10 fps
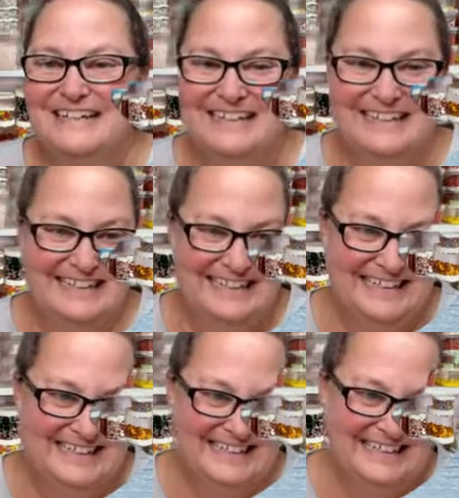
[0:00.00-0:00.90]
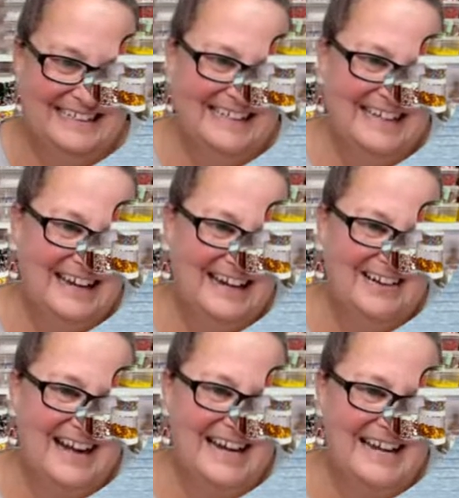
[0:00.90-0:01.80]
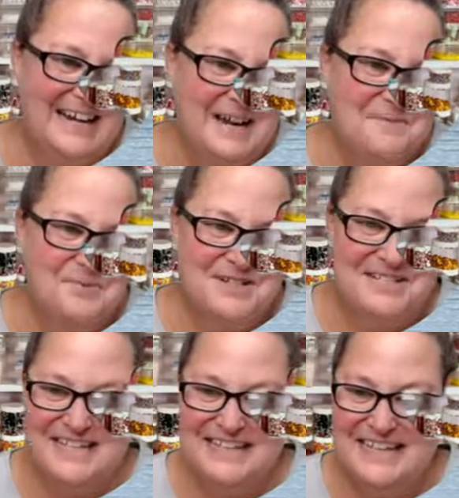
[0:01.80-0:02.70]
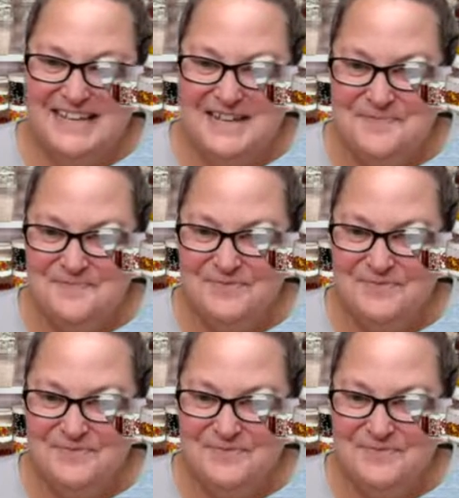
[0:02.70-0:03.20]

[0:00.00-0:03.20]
All right, Priscilla.